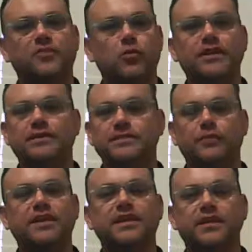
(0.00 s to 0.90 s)
40
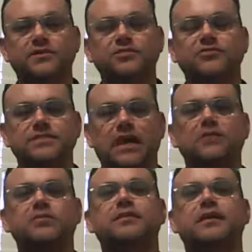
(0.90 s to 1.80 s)
something years and
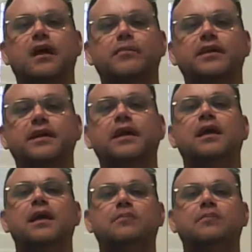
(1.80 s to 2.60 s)
retired with that company.